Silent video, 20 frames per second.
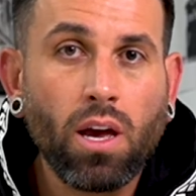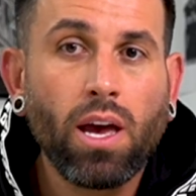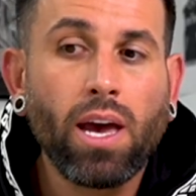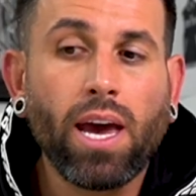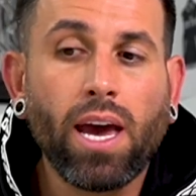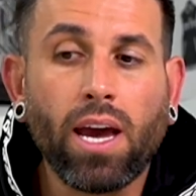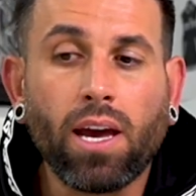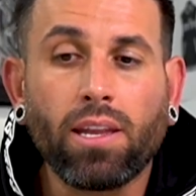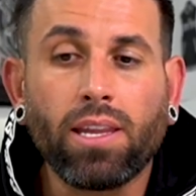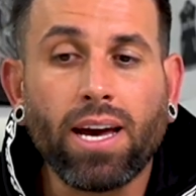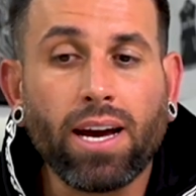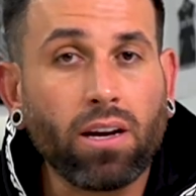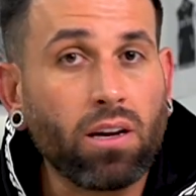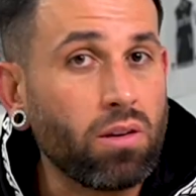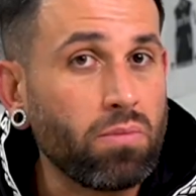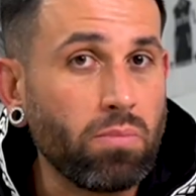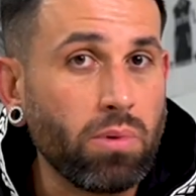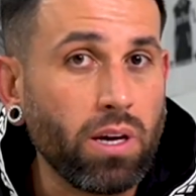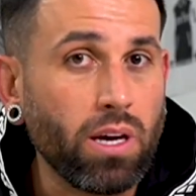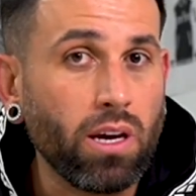And that
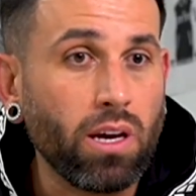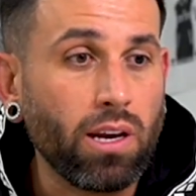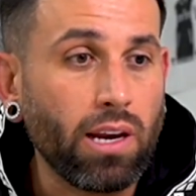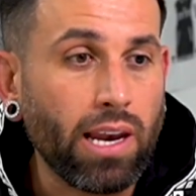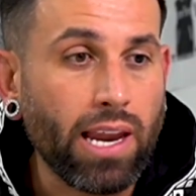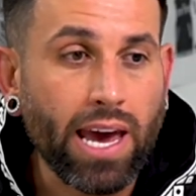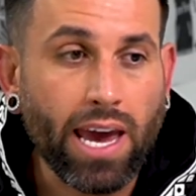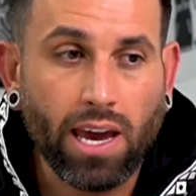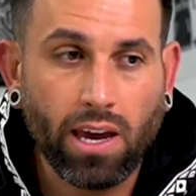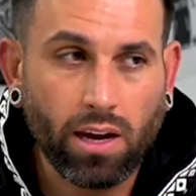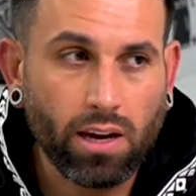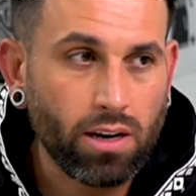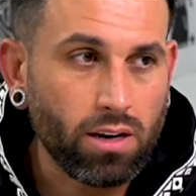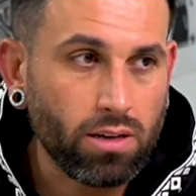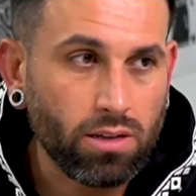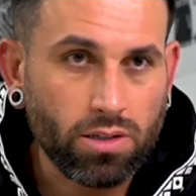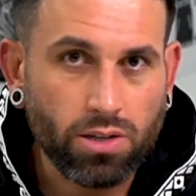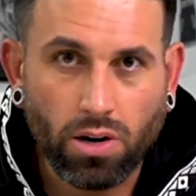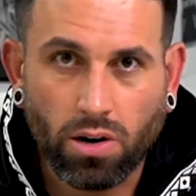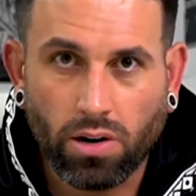could be laying in a
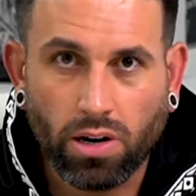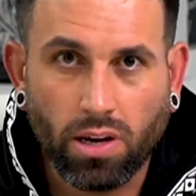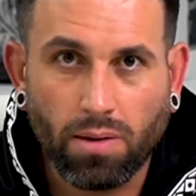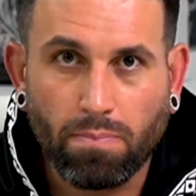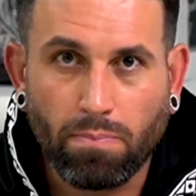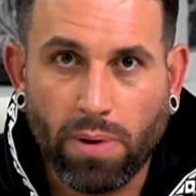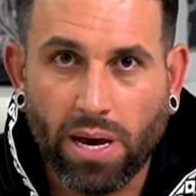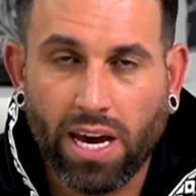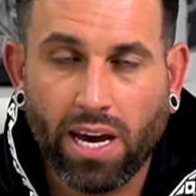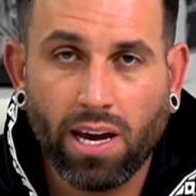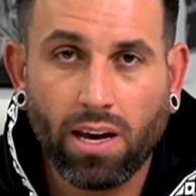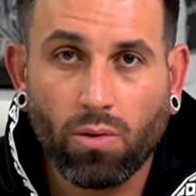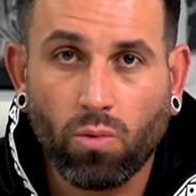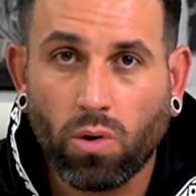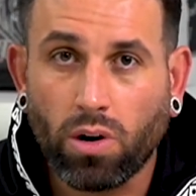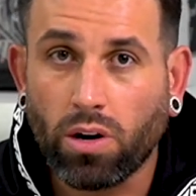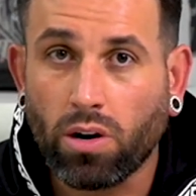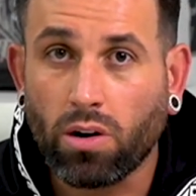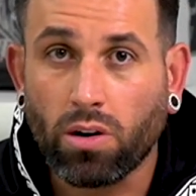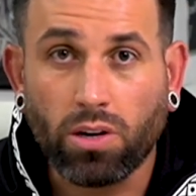dirty bed where
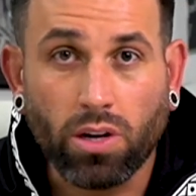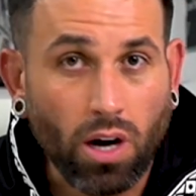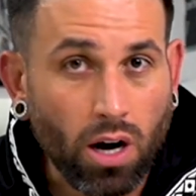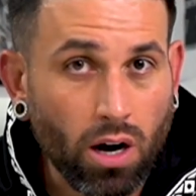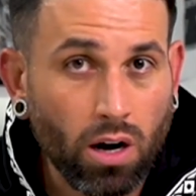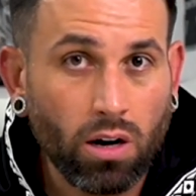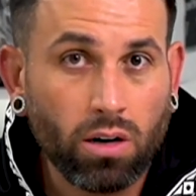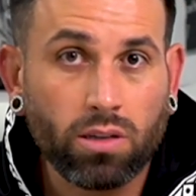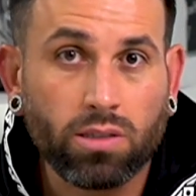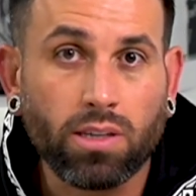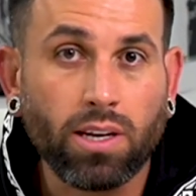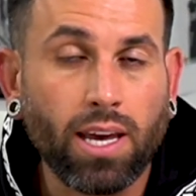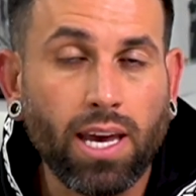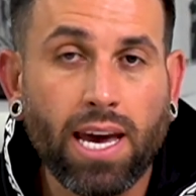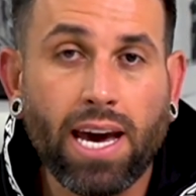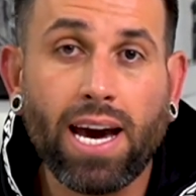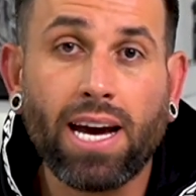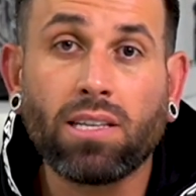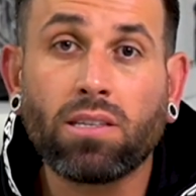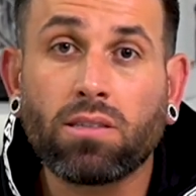your dogs and
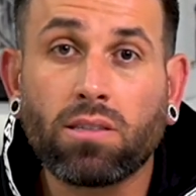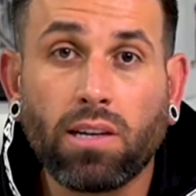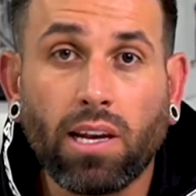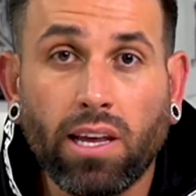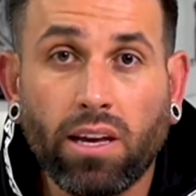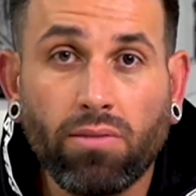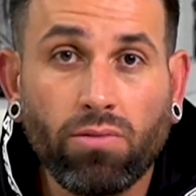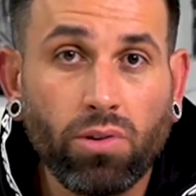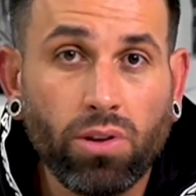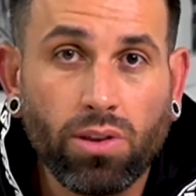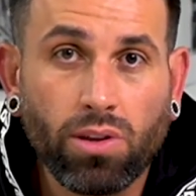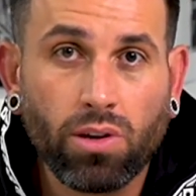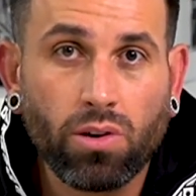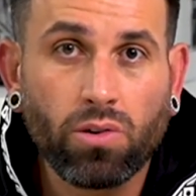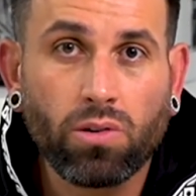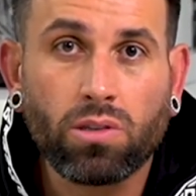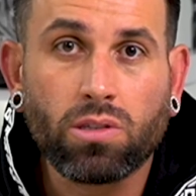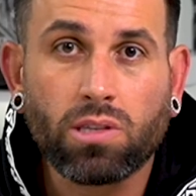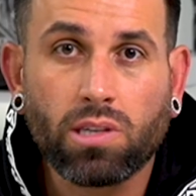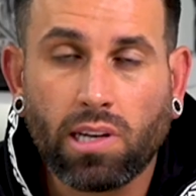cats live with you
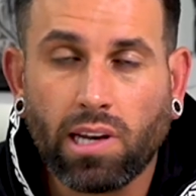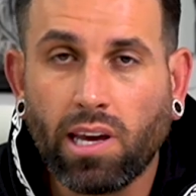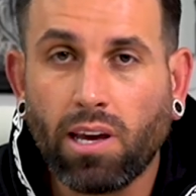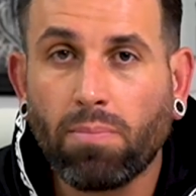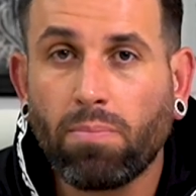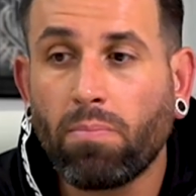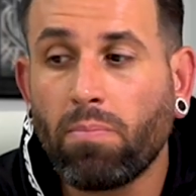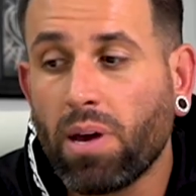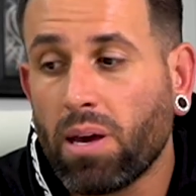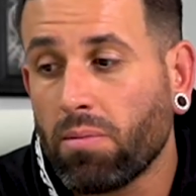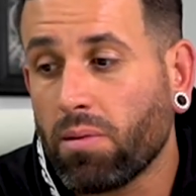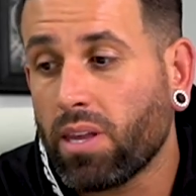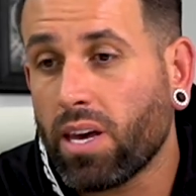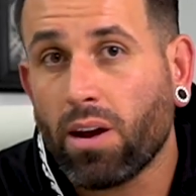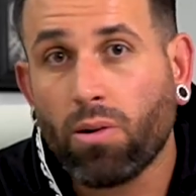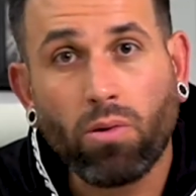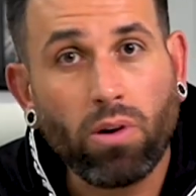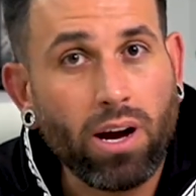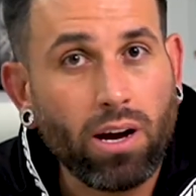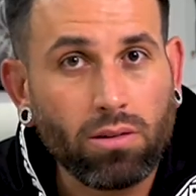and sleep. Maybe they
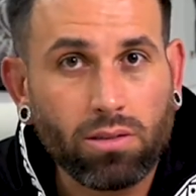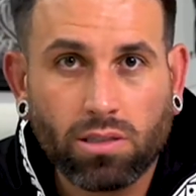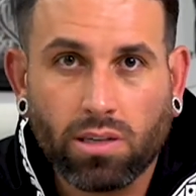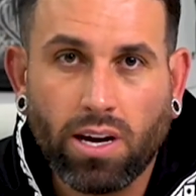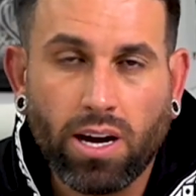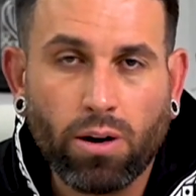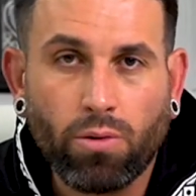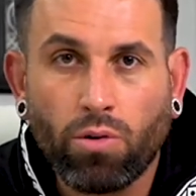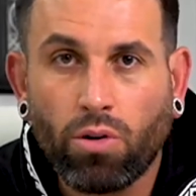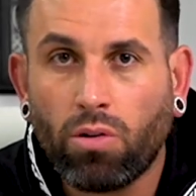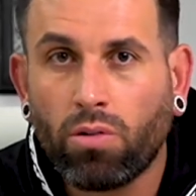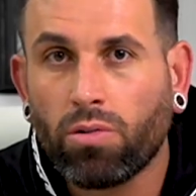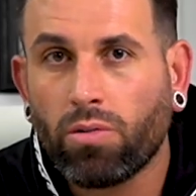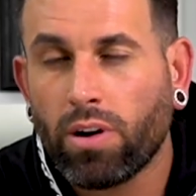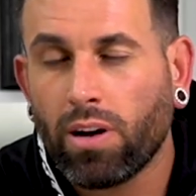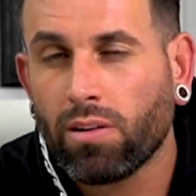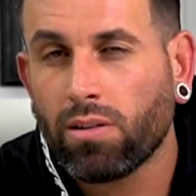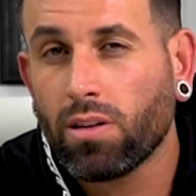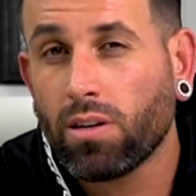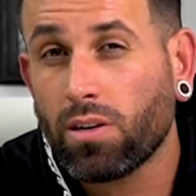were outside rolling
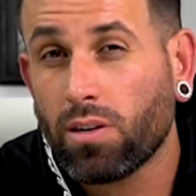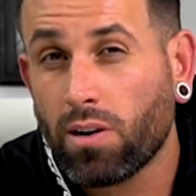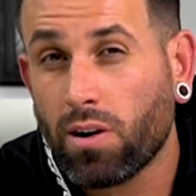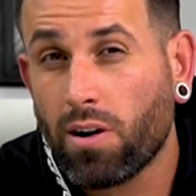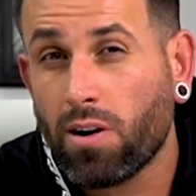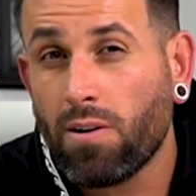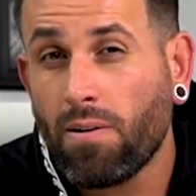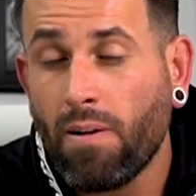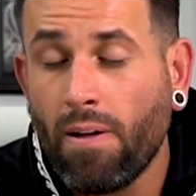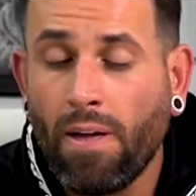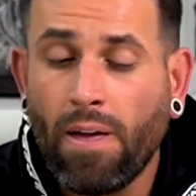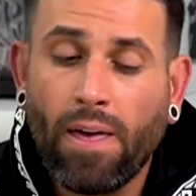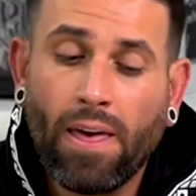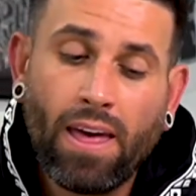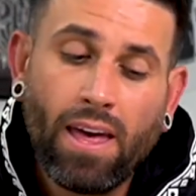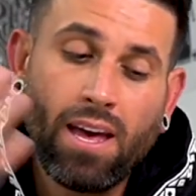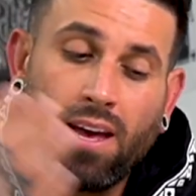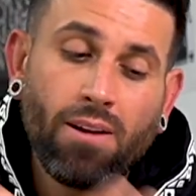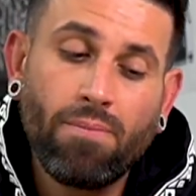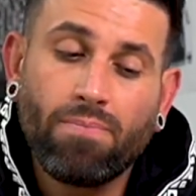around in the dirt.
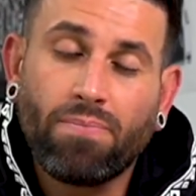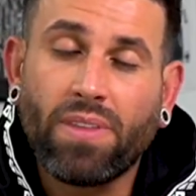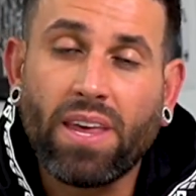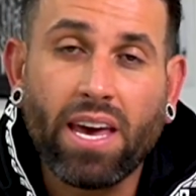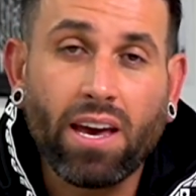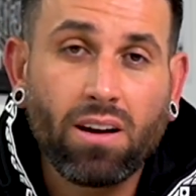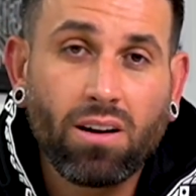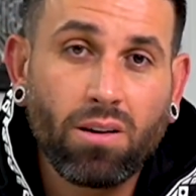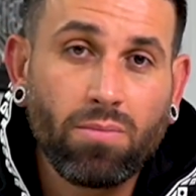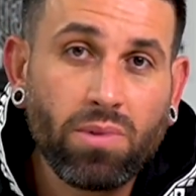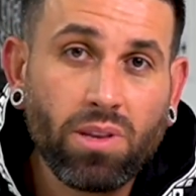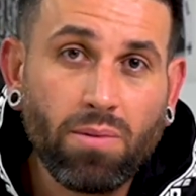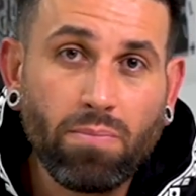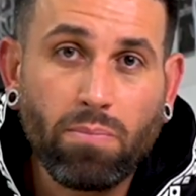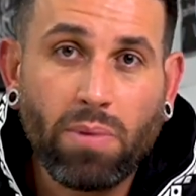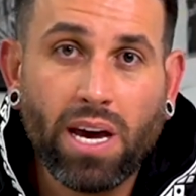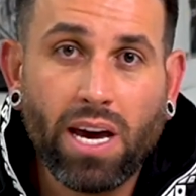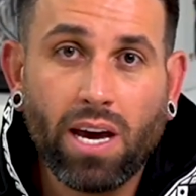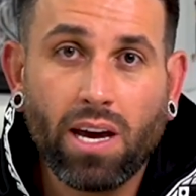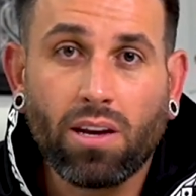They come in the
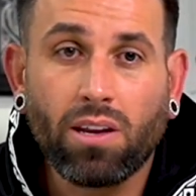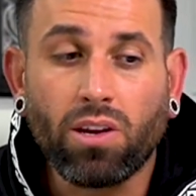bed,